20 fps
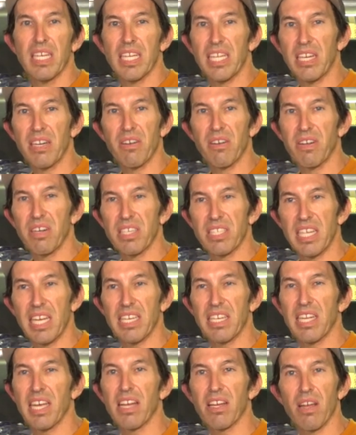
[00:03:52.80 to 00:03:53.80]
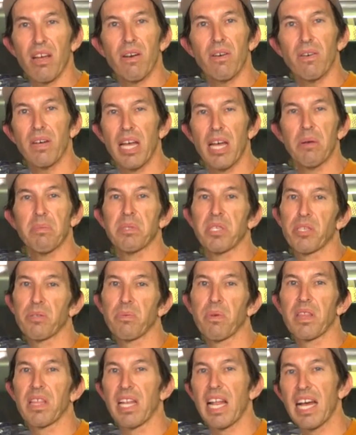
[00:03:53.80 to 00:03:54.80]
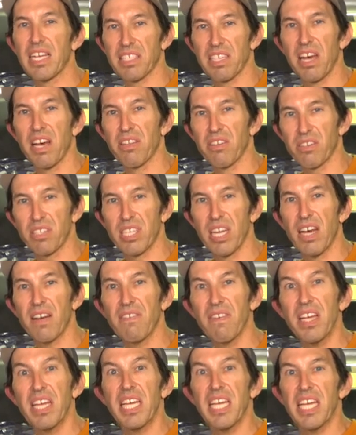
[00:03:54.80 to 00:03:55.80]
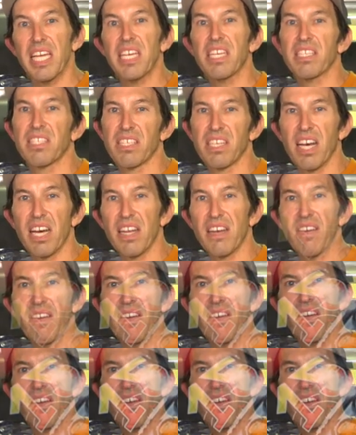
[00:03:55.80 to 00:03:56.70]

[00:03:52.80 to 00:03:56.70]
here in San Diego, helps us with lots of other stuff. His son,